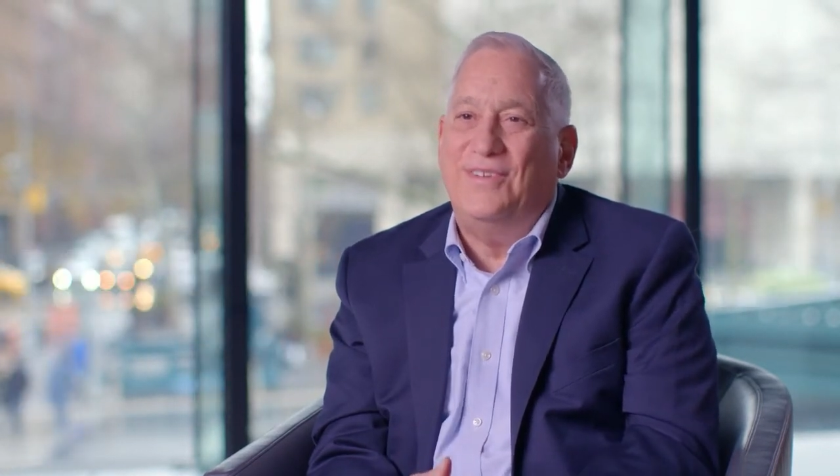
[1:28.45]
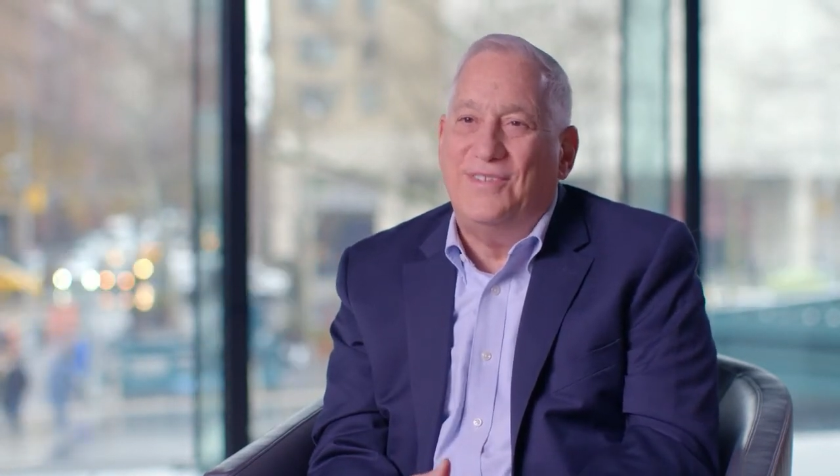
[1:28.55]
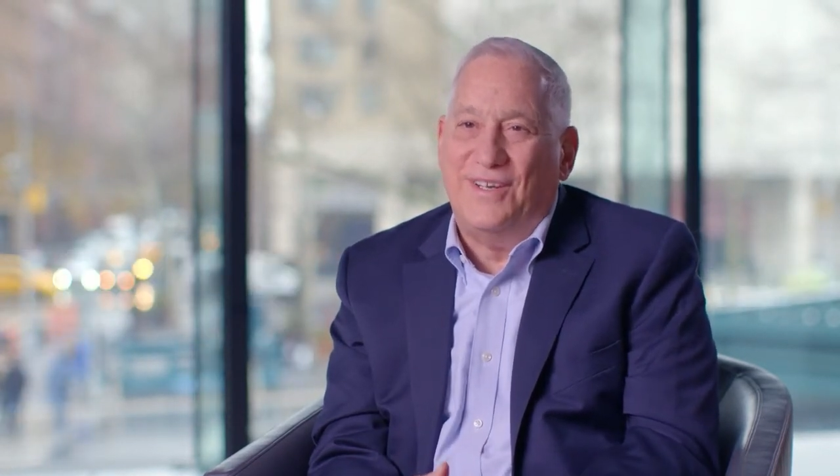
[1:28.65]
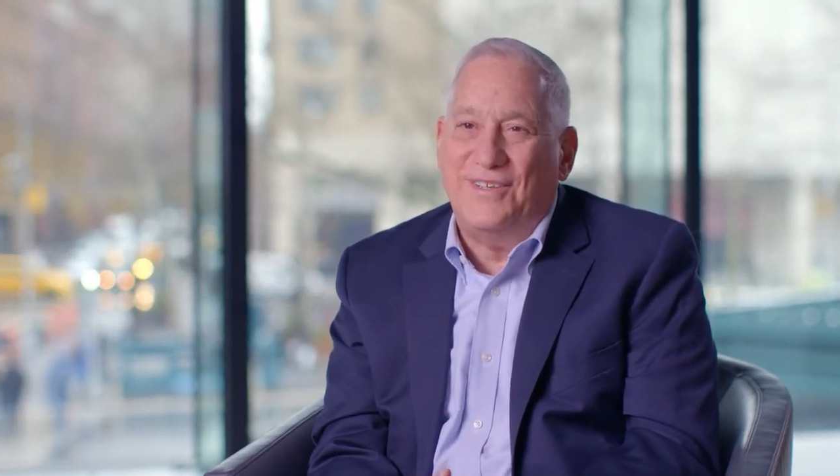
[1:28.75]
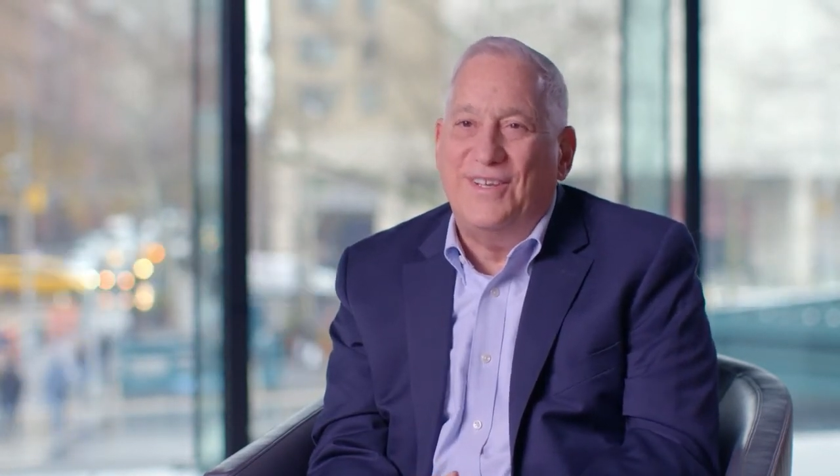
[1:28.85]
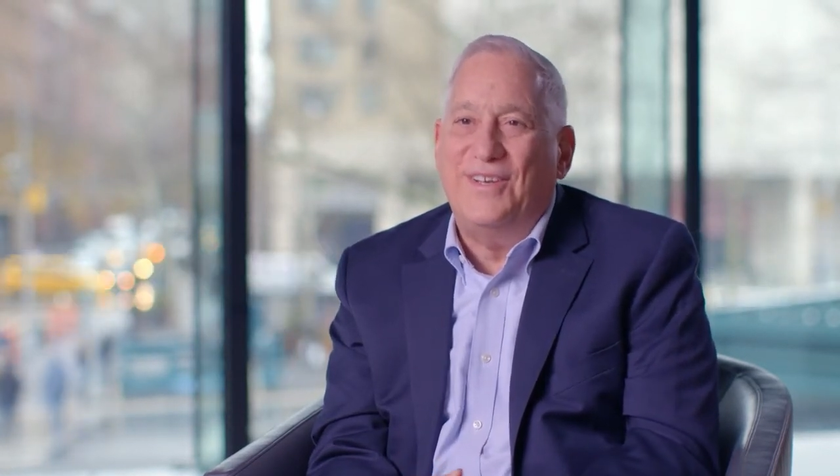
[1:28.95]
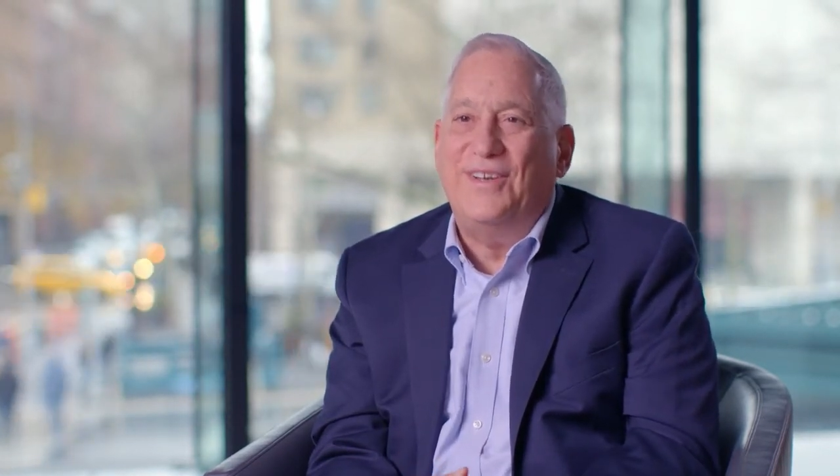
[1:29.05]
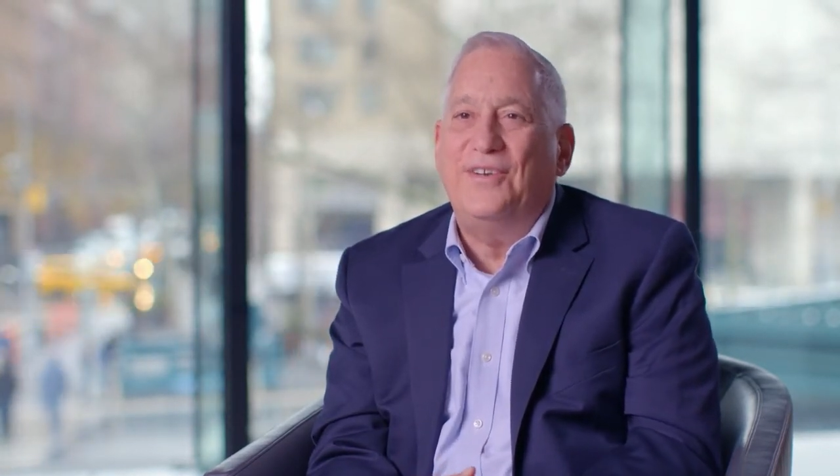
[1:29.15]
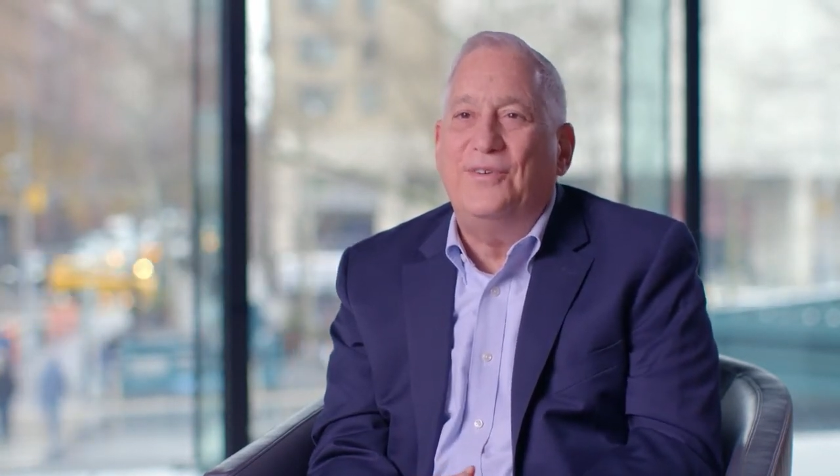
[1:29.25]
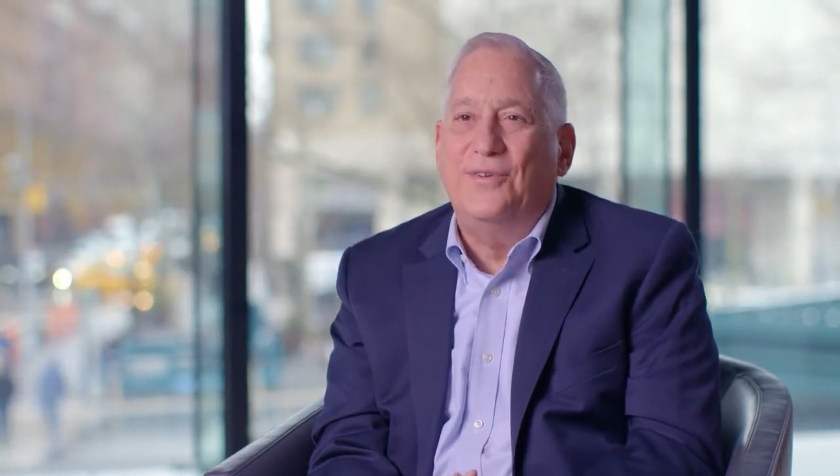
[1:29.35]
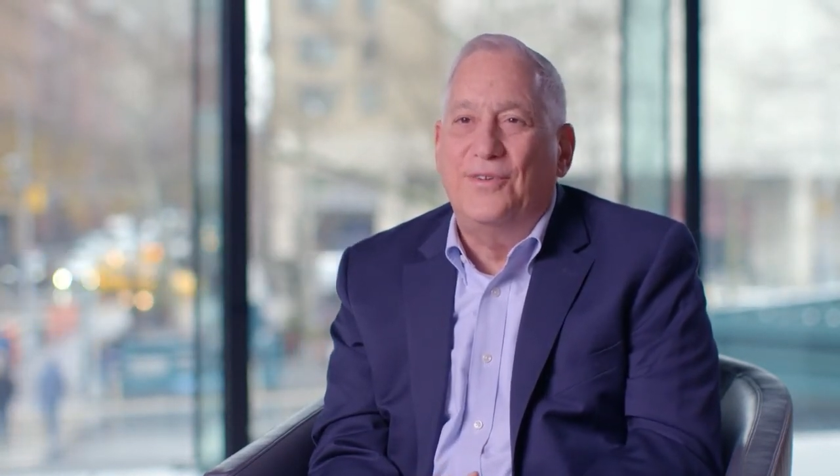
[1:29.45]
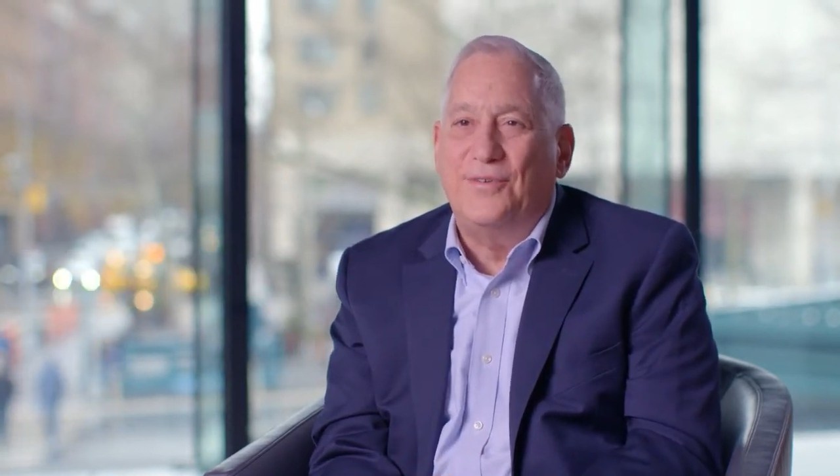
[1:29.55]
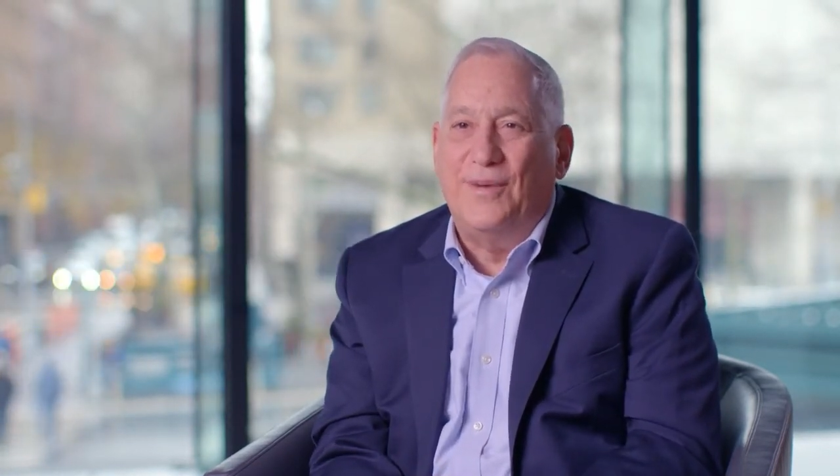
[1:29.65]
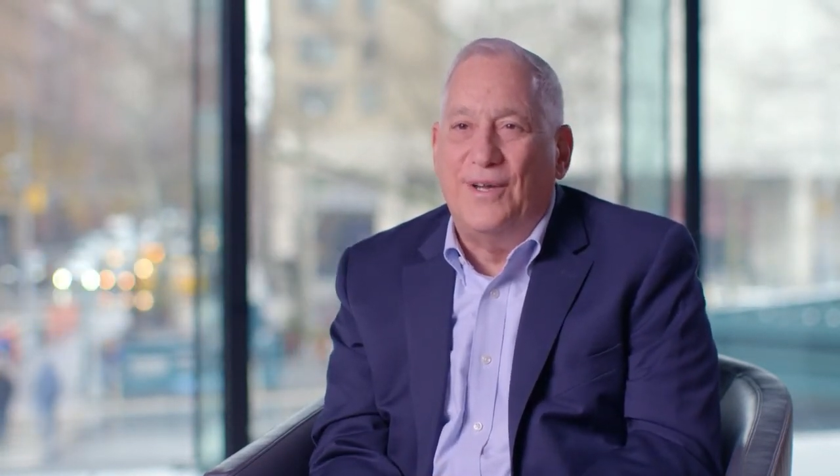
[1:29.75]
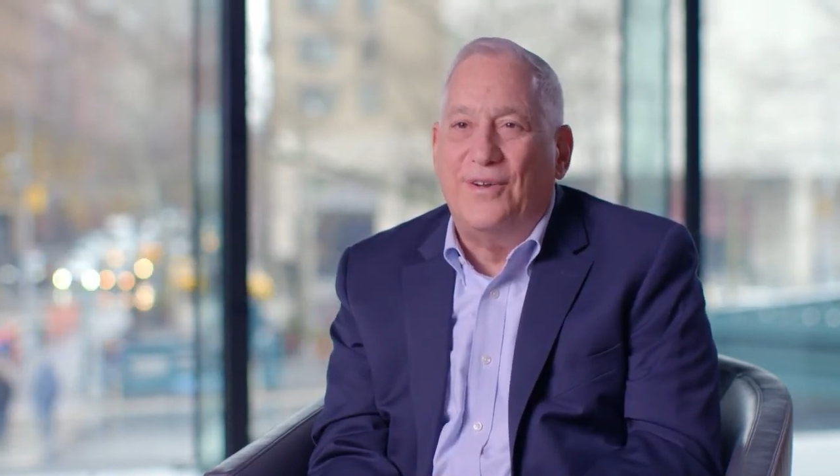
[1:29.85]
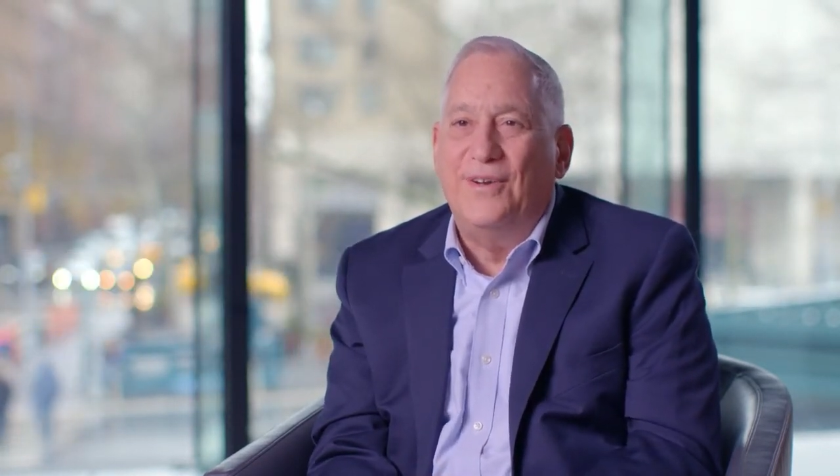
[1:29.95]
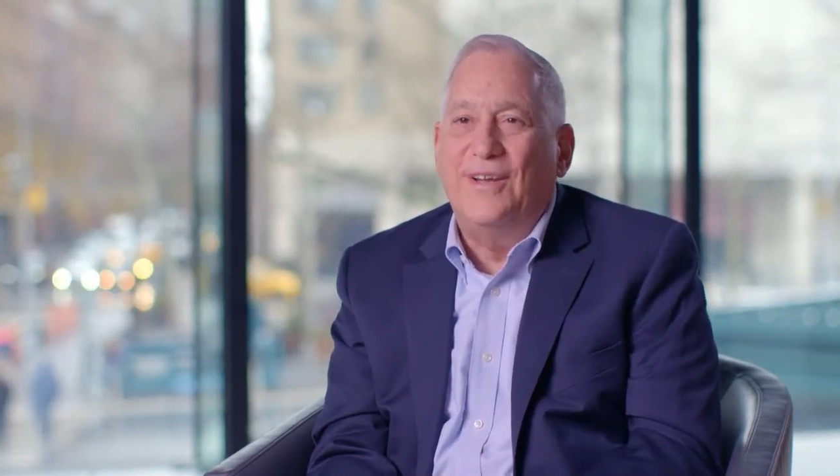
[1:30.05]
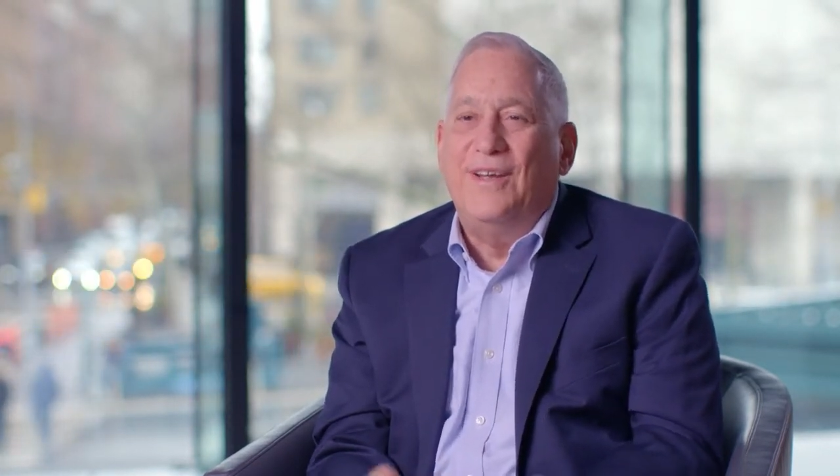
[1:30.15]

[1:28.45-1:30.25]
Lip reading: John Kennedy Toole's mother,